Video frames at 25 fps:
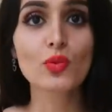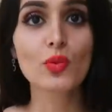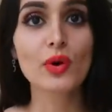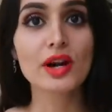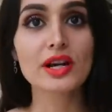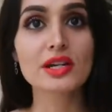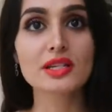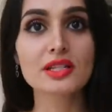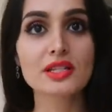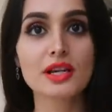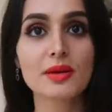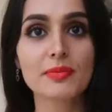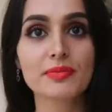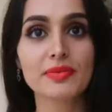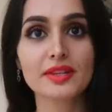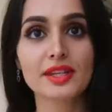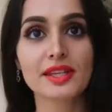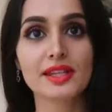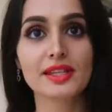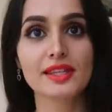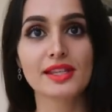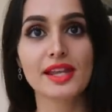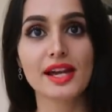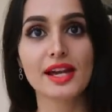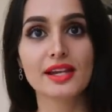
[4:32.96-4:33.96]
to wear
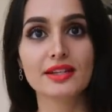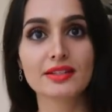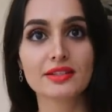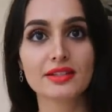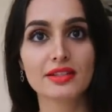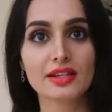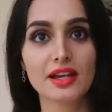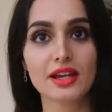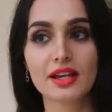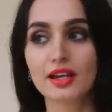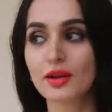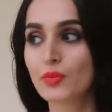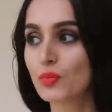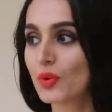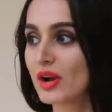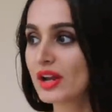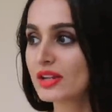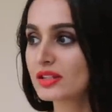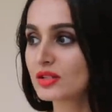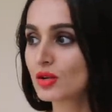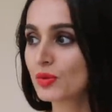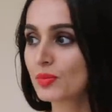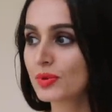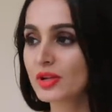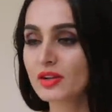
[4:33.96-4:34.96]
something that's like, why
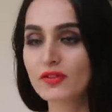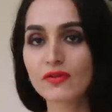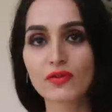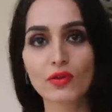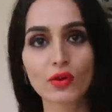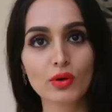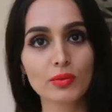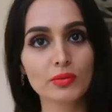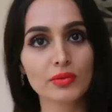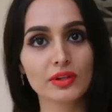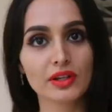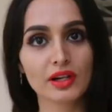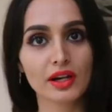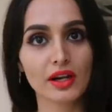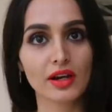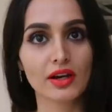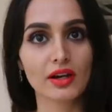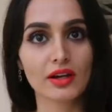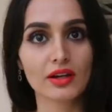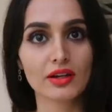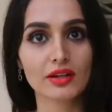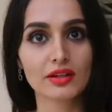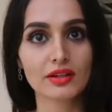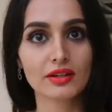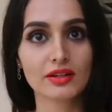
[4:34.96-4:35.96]
is nobody formal
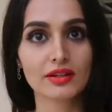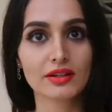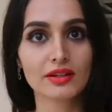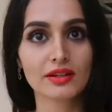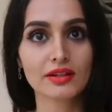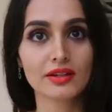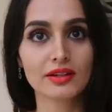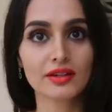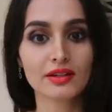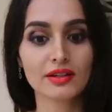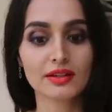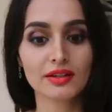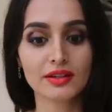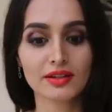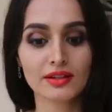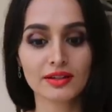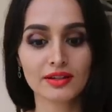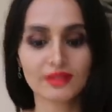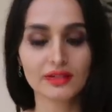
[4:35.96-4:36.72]
here? Bro,